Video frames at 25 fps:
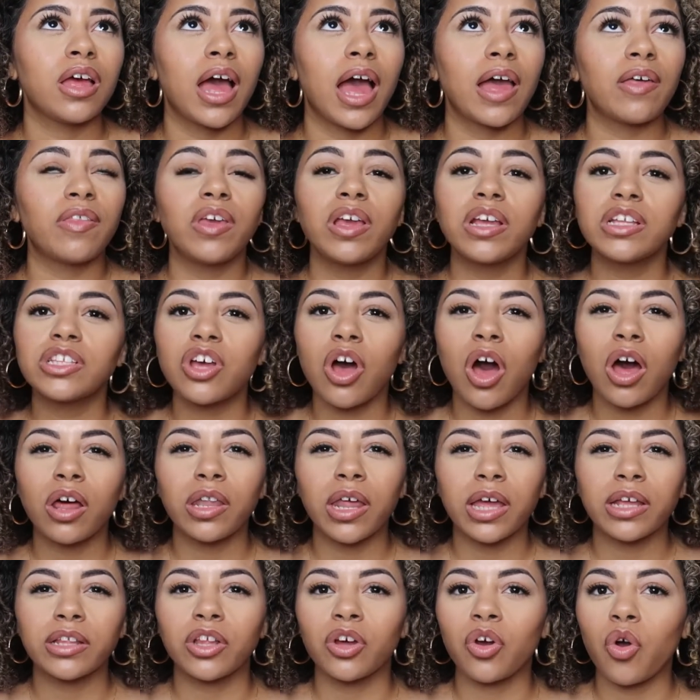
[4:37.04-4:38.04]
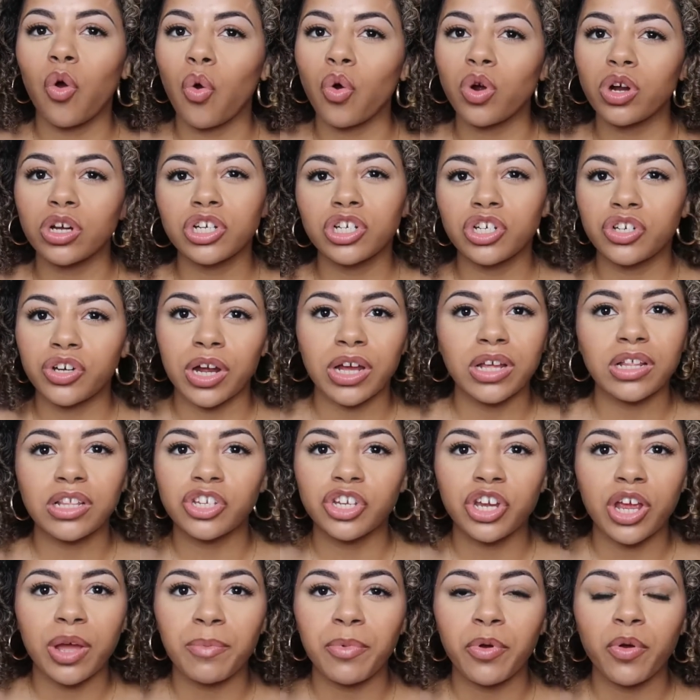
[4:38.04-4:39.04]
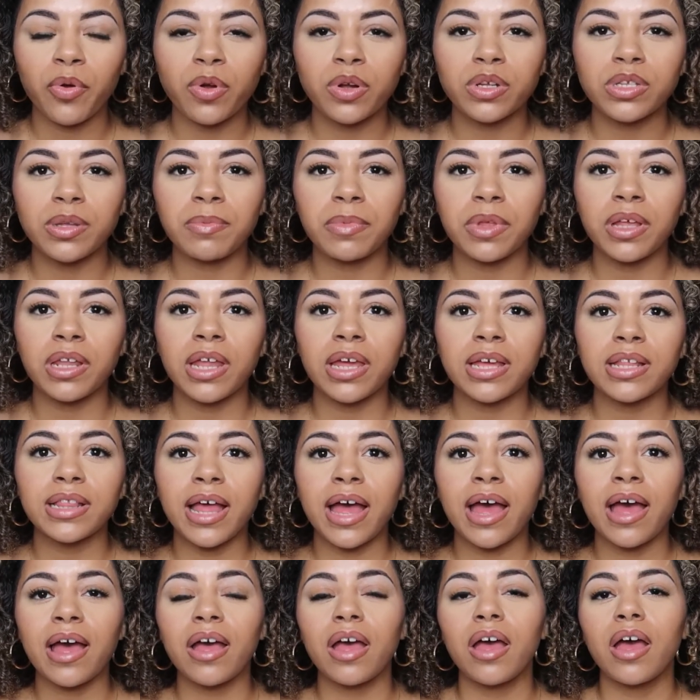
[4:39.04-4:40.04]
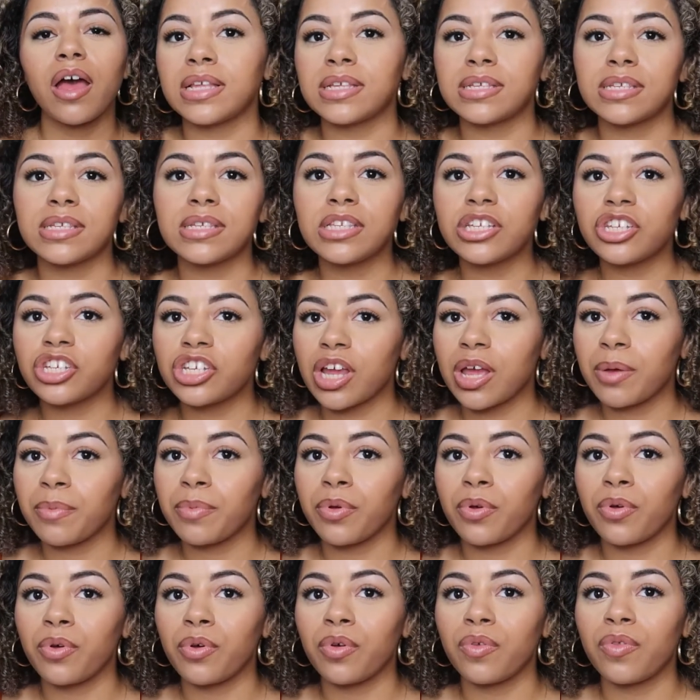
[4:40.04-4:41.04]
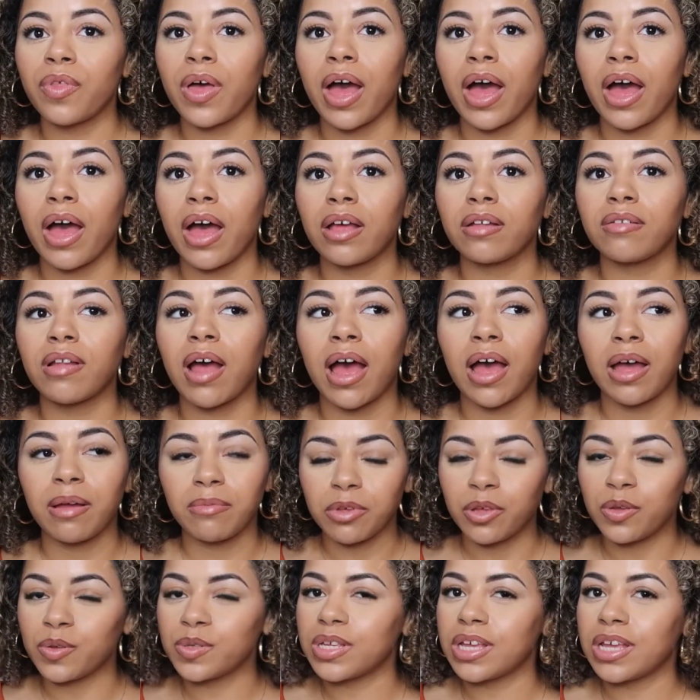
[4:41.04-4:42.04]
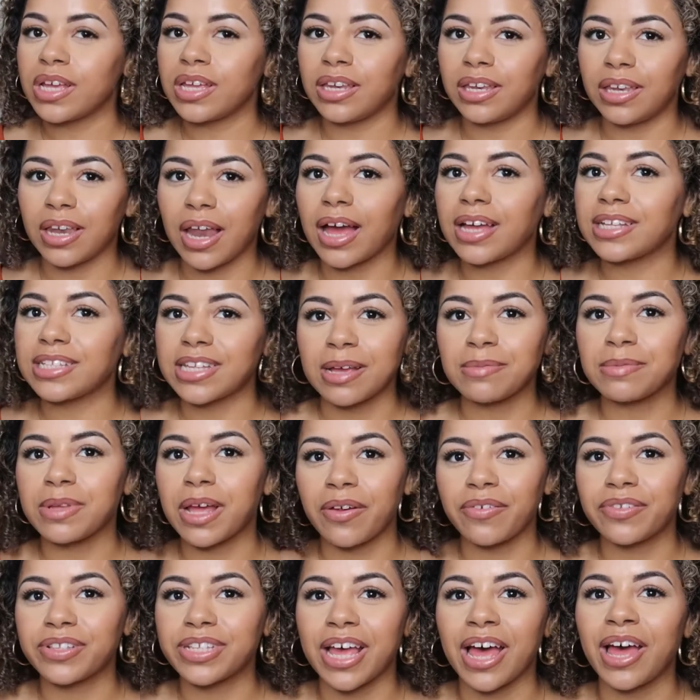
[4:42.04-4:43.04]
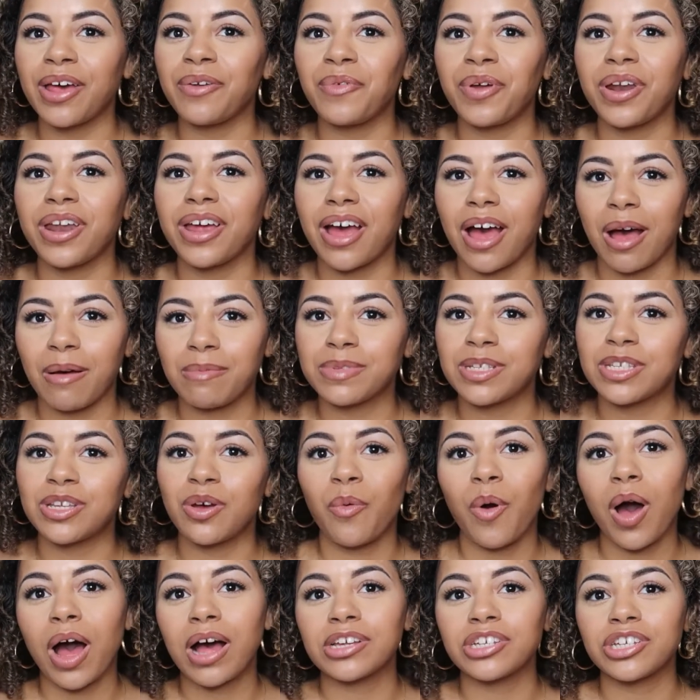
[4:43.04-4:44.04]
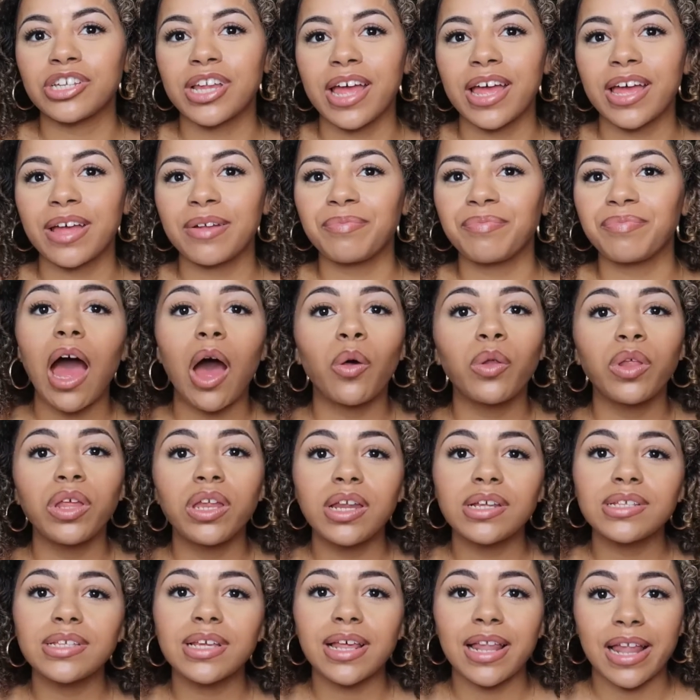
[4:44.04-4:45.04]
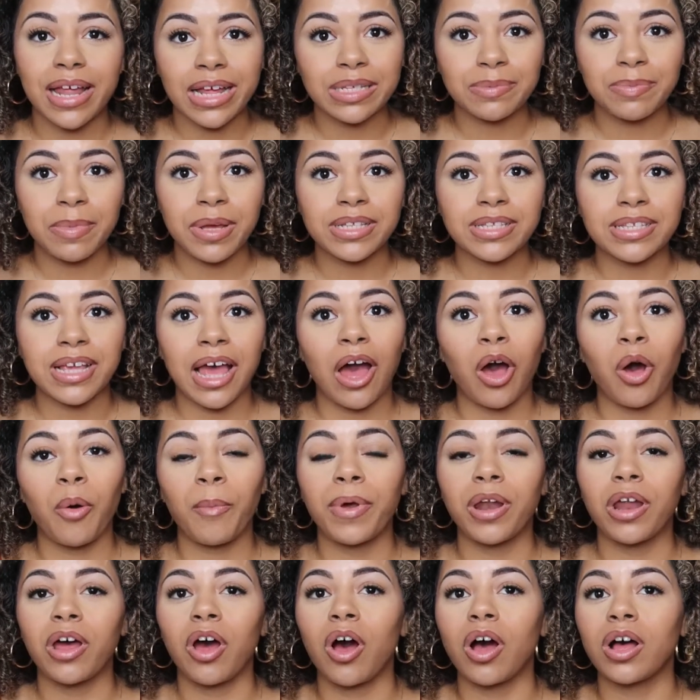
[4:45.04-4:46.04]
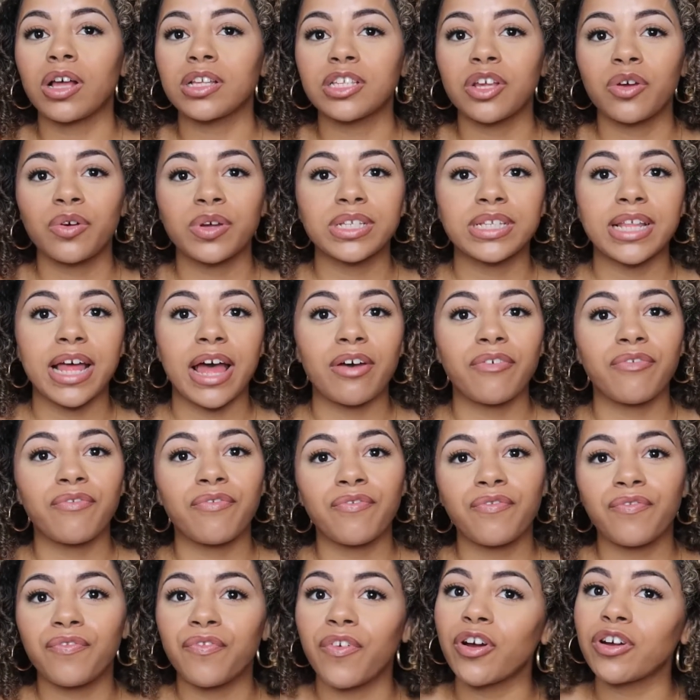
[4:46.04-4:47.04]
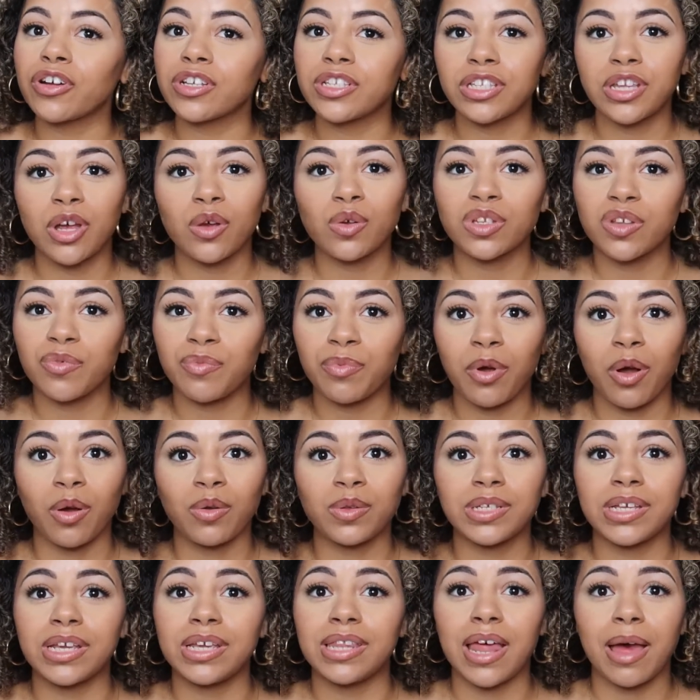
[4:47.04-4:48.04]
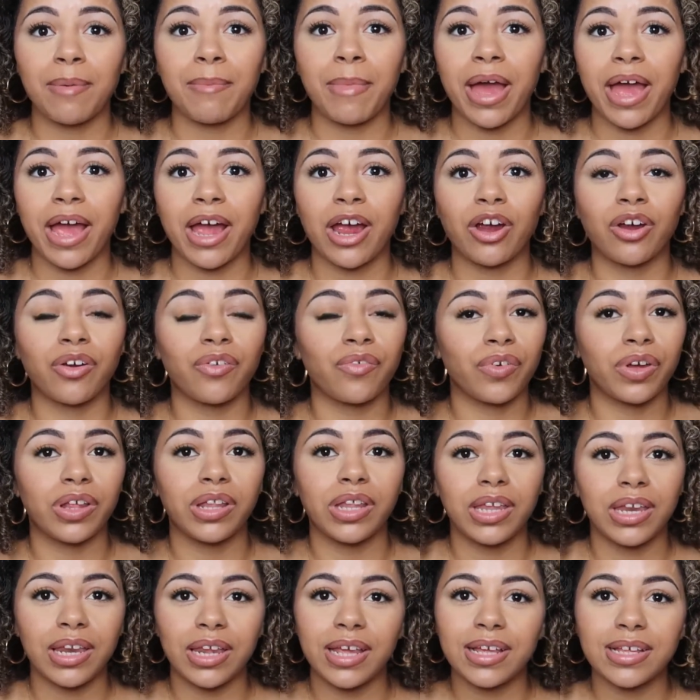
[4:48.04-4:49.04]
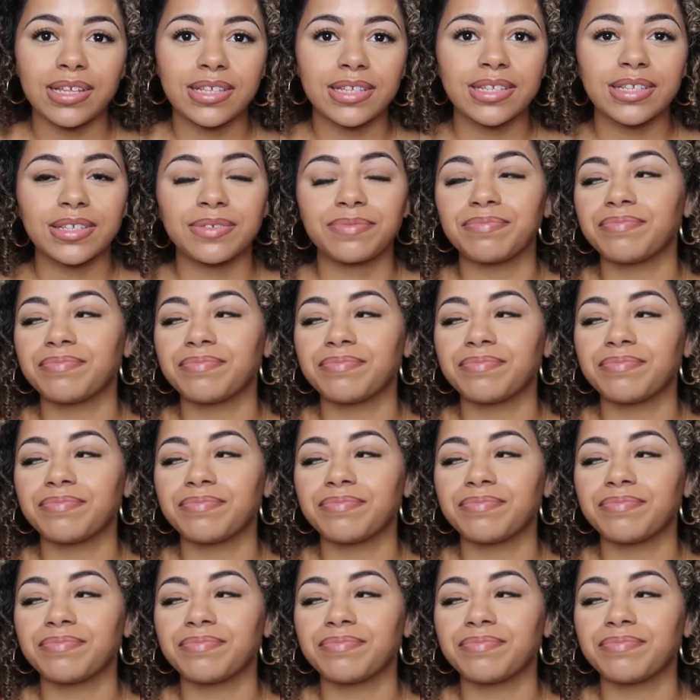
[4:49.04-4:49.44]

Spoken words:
I think it's called like the Core Strength shampoo or something like that. This is a shampoo that I'm using 9 times out of 10 when it comes to wash day. Not only does it cleanse my scalp, but it also is that first dose of protein that my hair really needs.